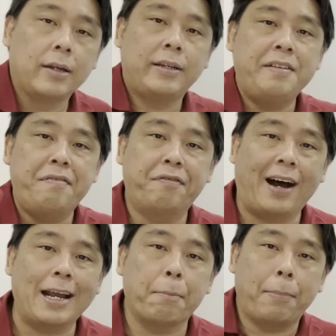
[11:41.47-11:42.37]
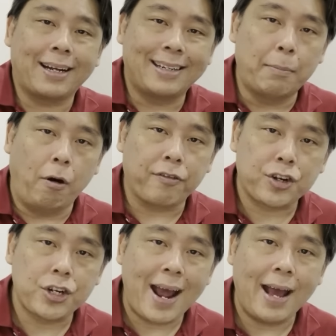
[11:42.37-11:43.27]
divide by the number of
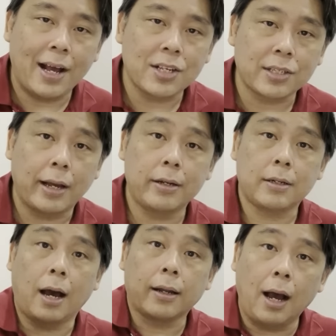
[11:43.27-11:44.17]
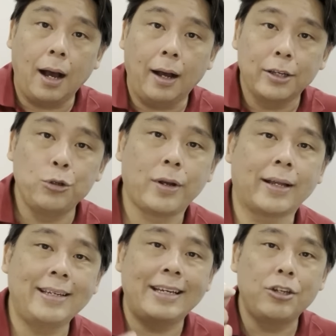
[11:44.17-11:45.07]
shares, and ta-da, you
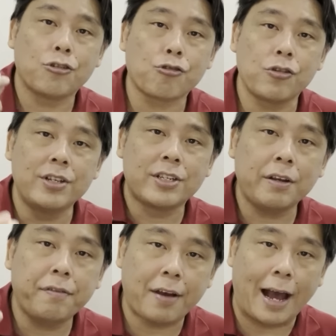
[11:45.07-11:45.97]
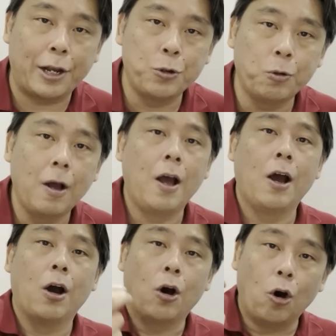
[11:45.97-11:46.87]
get the intrinsic value
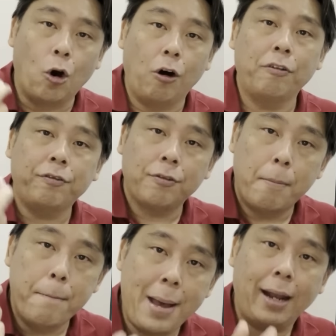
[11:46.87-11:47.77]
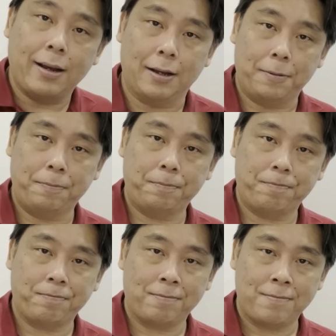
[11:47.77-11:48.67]
of Meta.
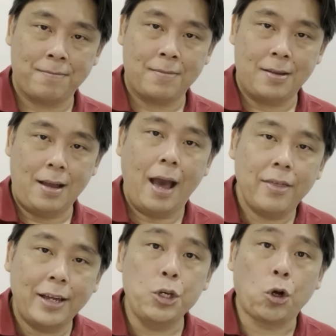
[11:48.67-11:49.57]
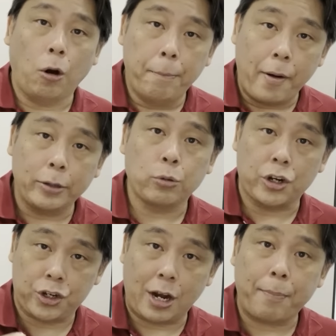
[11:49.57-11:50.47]
And then you compare it to the
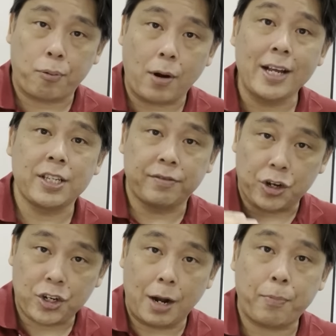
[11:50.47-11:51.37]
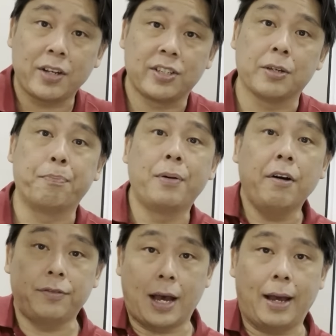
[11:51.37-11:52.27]
share price. If the share price is
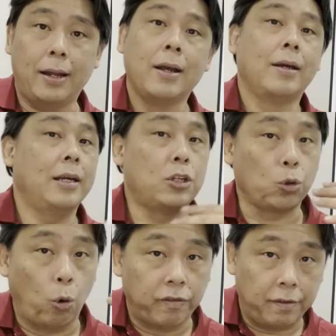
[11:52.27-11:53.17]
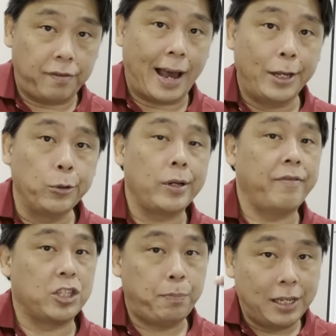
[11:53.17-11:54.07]
above that, it's overvalued.
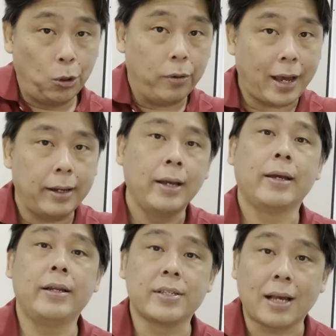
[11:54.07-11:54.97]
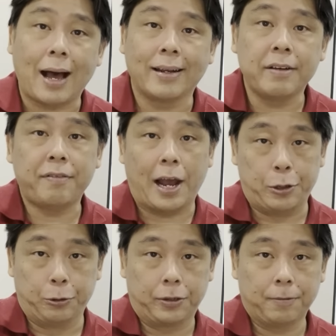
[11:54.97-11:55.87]
If it's below that, it is
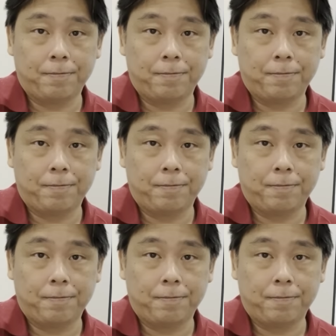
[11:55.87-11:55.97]
undervalued.